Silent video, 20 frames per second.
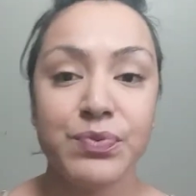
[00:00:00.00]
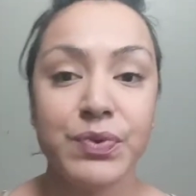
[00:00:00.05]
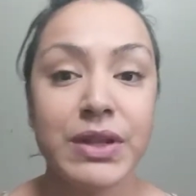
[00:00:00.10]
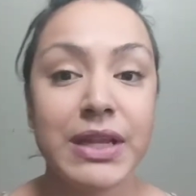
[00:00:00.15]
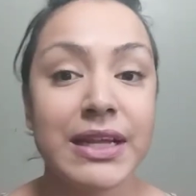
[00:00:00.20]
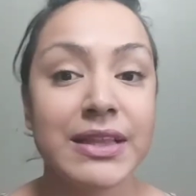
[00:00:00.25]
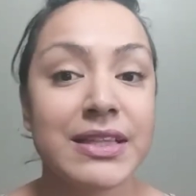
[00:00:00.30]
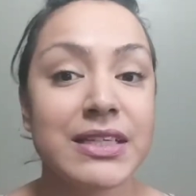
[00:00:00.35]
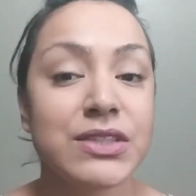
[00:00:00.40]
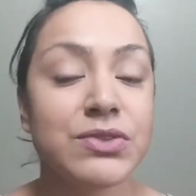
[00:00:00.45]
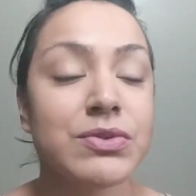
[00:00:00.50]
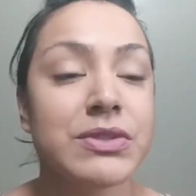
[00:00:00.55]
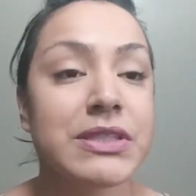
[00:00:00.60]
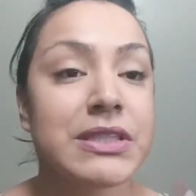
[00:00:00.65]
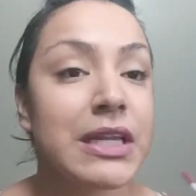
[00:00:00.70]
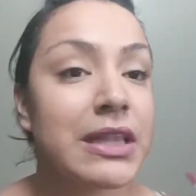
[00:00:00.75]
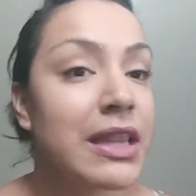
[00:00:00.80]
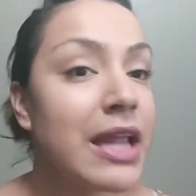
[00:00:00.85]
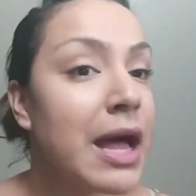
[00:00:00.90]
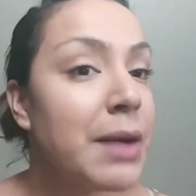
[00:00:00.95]
See, I feel
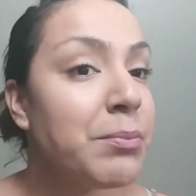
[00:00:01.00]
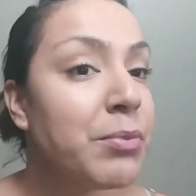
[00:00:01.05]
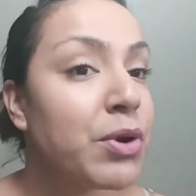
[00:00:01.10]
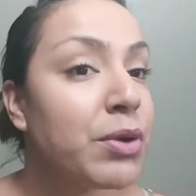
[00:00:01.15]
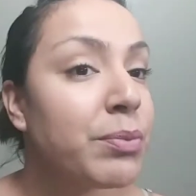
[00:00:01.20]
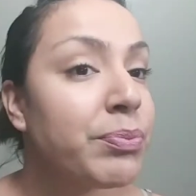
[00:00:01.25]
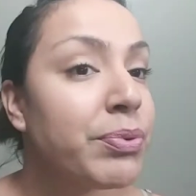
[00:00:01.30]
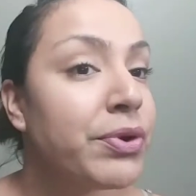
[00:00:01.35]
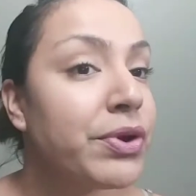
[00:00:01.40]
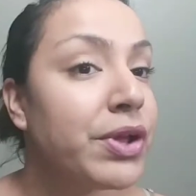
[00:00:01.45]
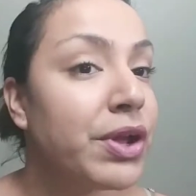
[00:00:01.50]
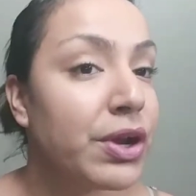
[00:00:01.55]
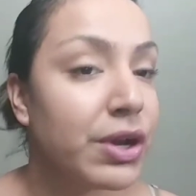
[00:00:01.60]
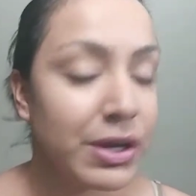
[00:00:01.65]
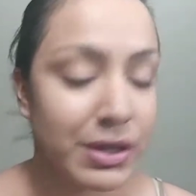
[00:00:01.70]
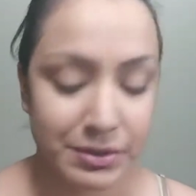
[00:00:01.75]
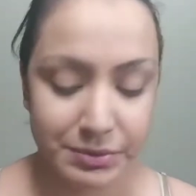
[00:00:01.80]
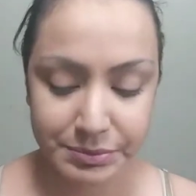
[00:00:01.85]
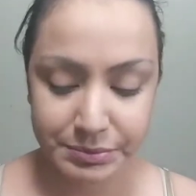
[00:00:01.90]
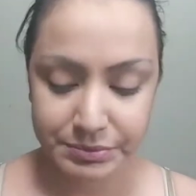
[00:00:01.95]
like this one's a lot
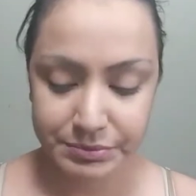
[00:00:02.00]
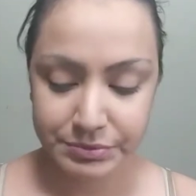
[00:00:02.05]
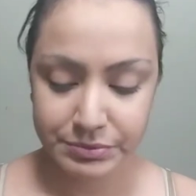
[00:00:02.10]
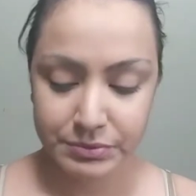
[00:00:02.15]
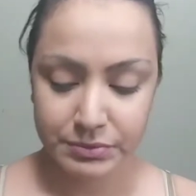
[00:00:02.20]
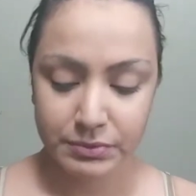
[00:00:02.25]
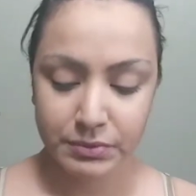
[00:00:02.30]
more prettier.